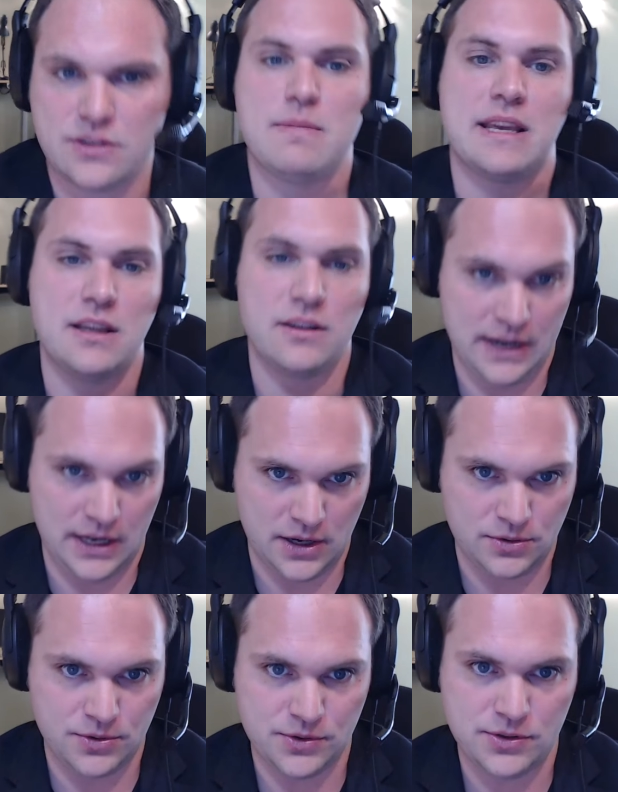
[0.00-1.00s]
making
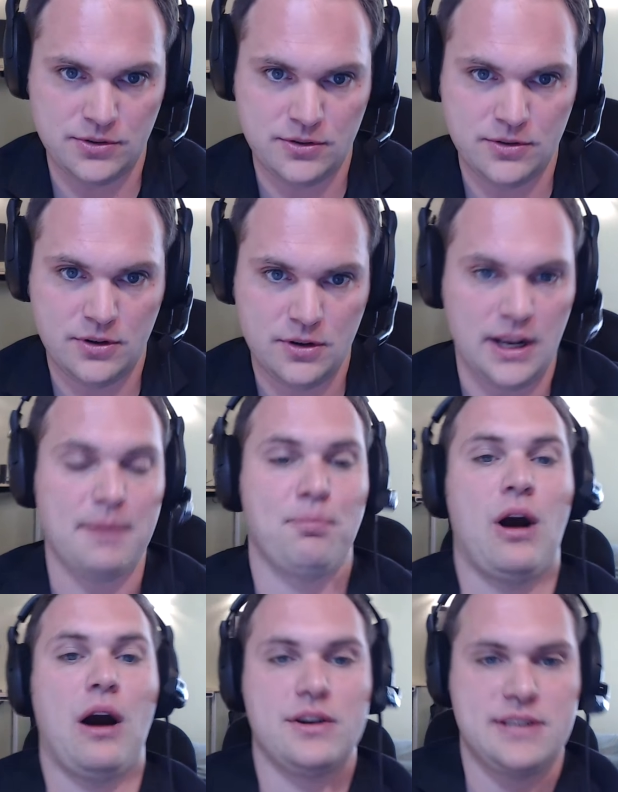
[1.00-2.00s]
videos, yep. and
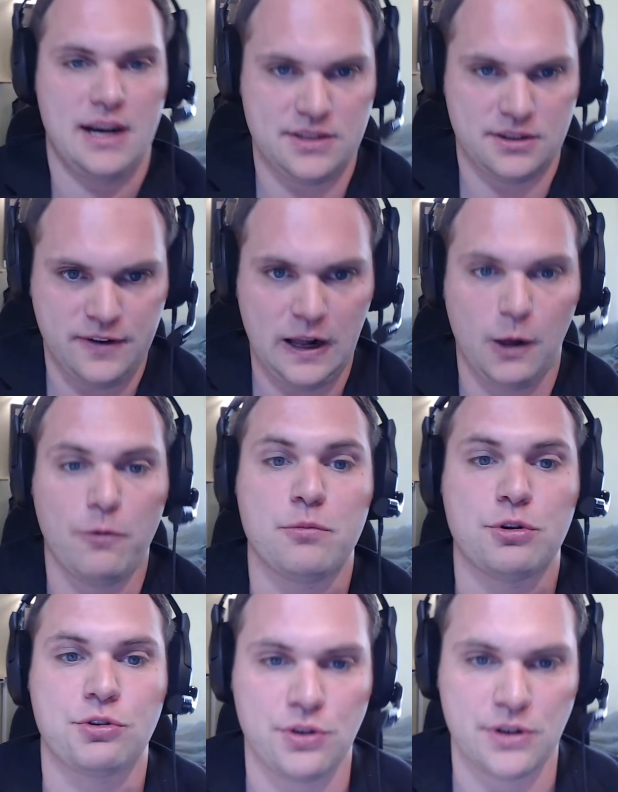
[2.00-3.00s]
prioritizing follow up from a
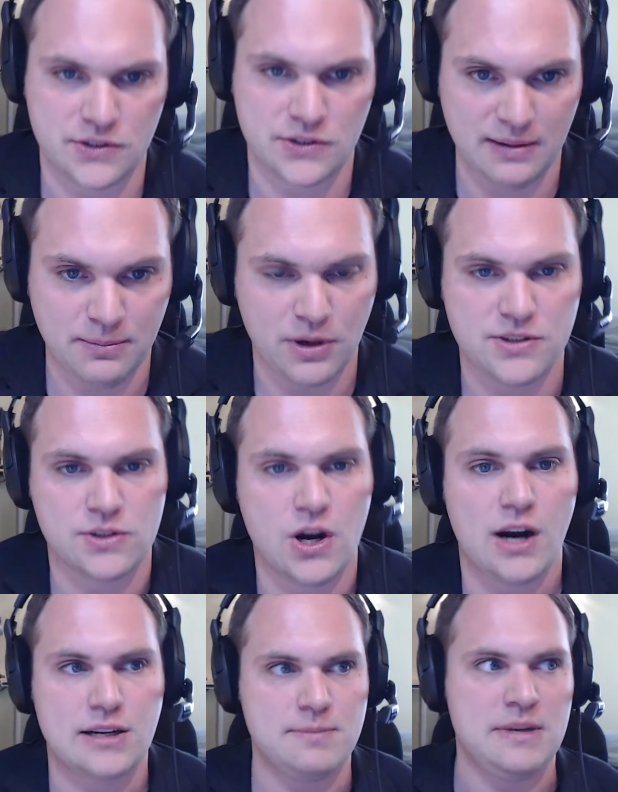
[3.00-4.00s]
recruiting standpoint. So talk
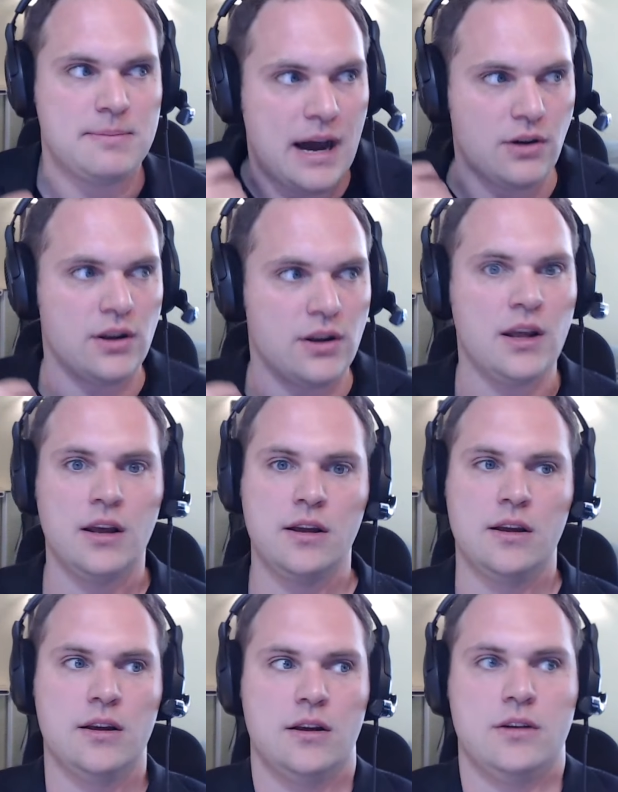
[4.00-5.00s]
yep. to me about
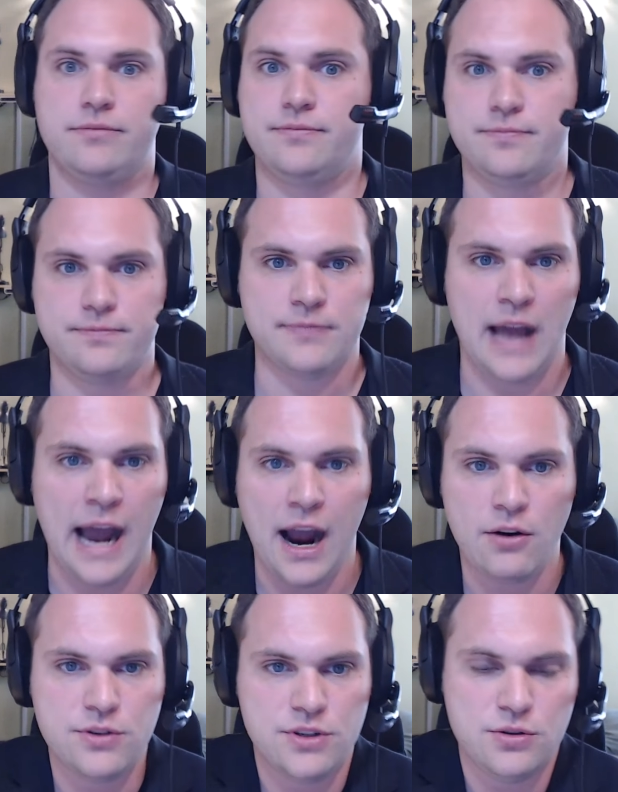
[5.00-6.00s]

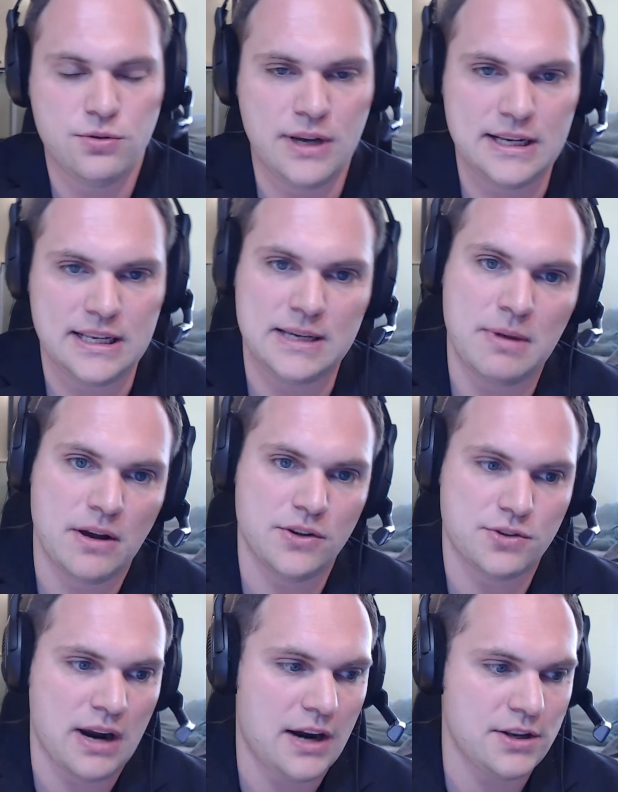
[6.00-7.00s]
how do you get emails
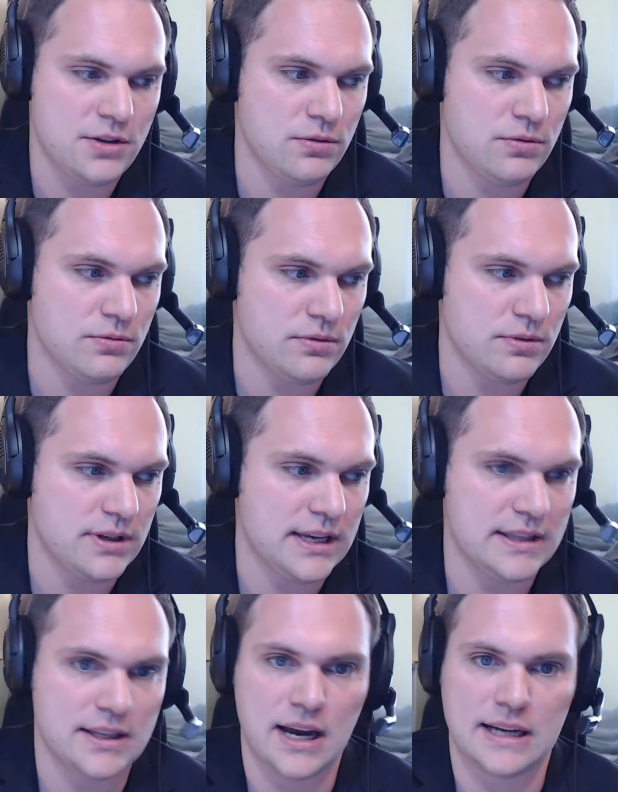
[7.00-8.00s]
or how do you
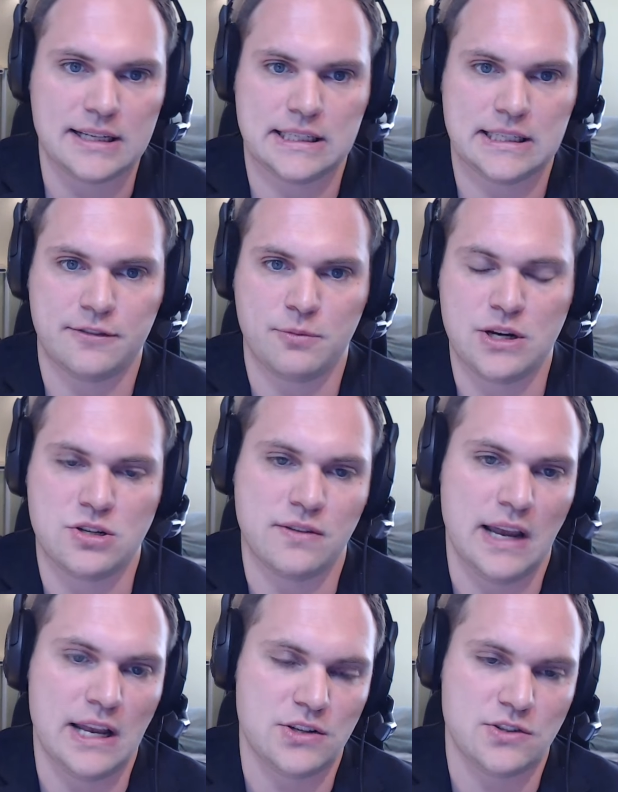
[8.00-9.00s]
get the contact information of
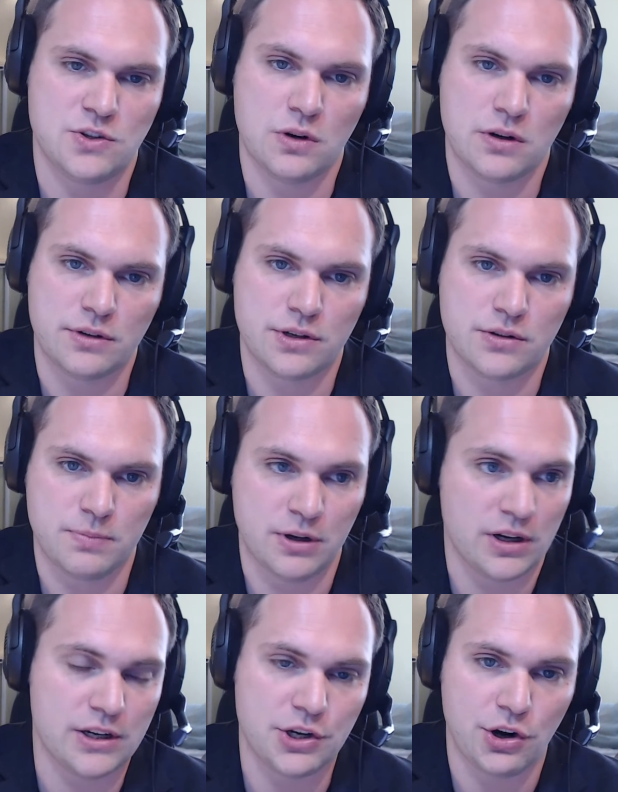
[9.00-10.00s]
agents you want to bring
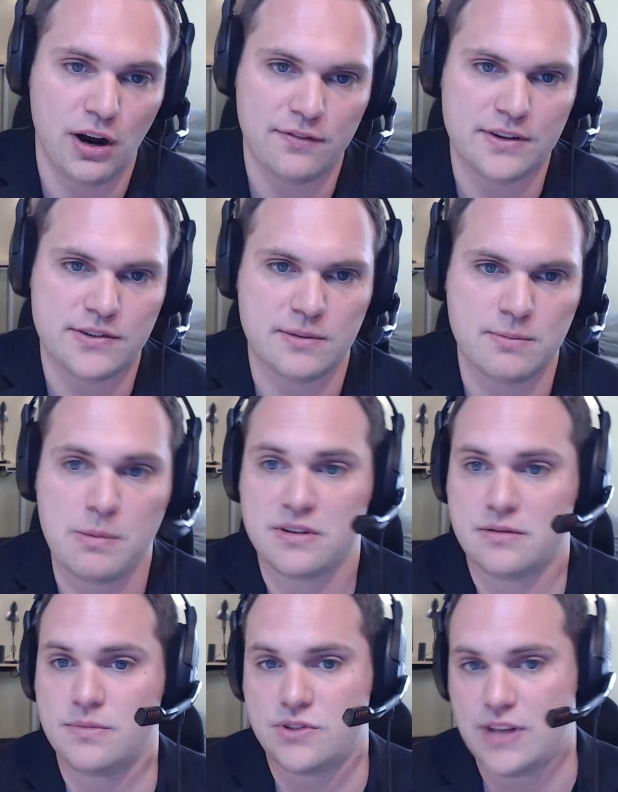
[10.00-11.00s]
into your office and maybe
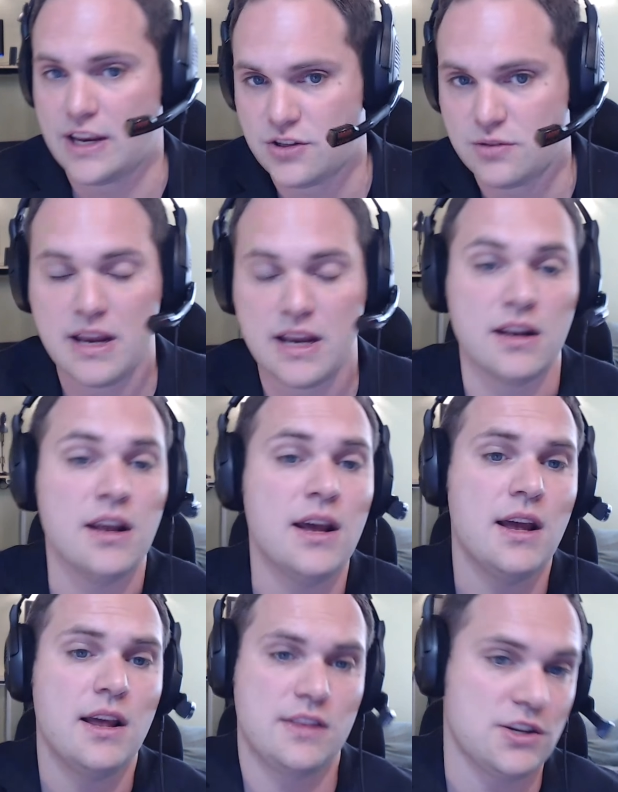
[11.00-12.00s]
some mistakes you made,
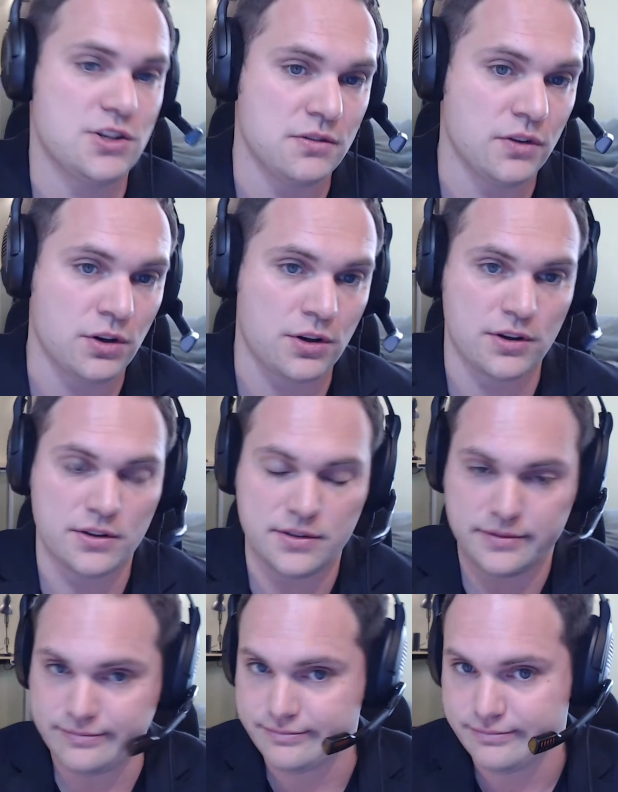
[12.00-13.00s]
things you've learned.
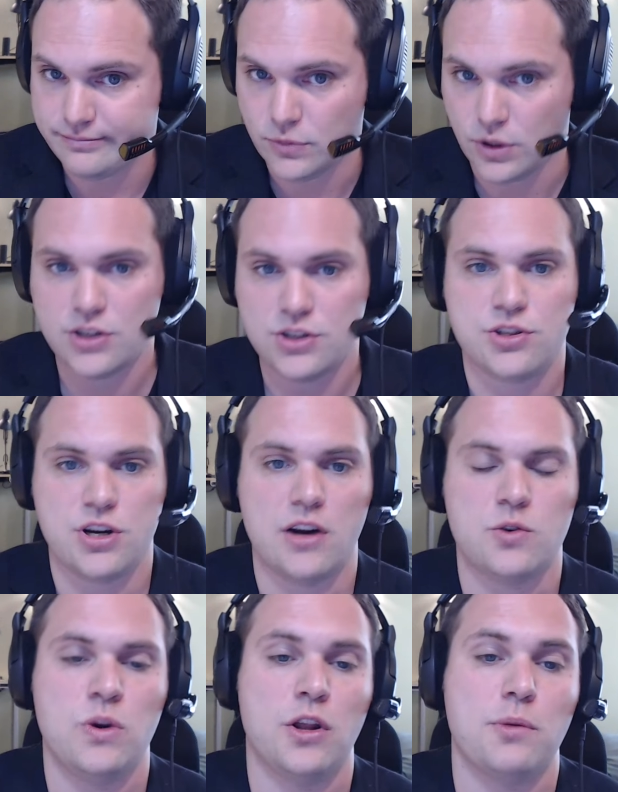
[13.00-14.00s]
Mm-hmm. What could you share
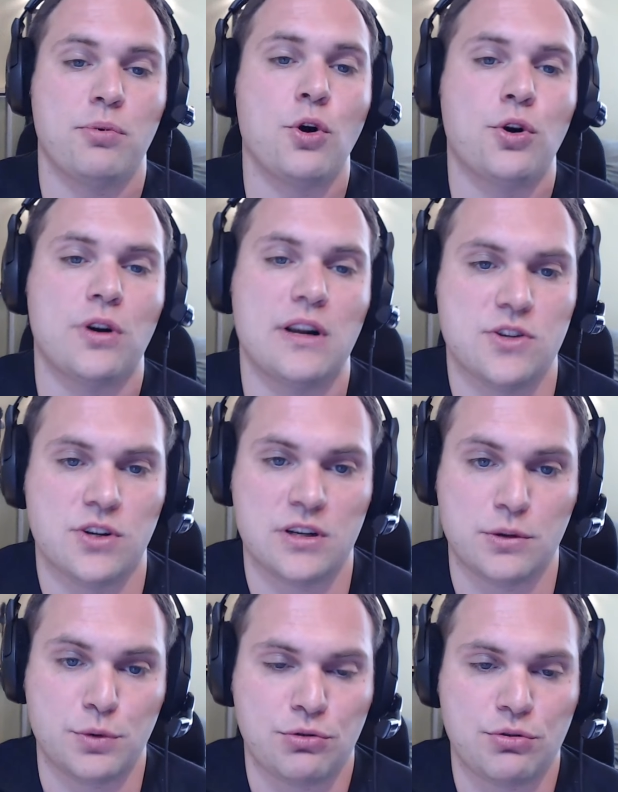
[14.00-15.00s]
to another broker that's looking to
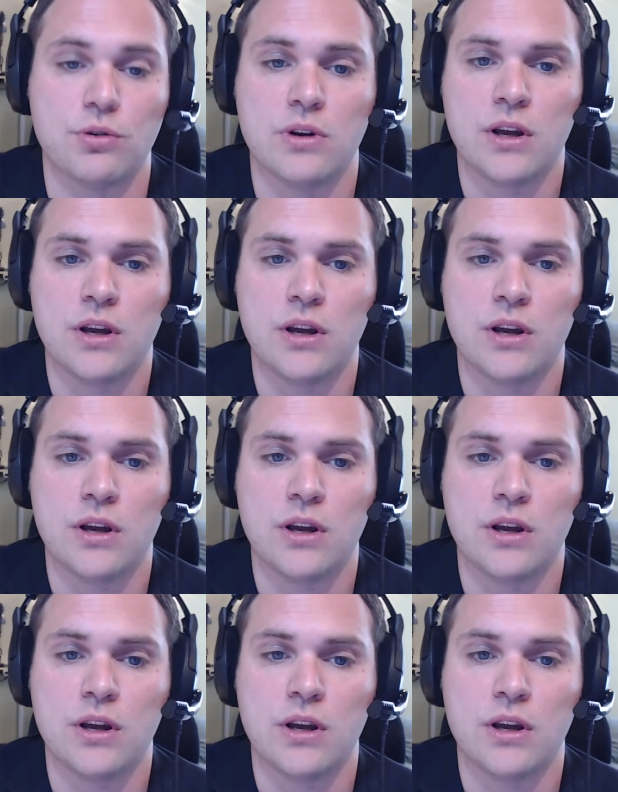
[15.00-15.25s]
recruit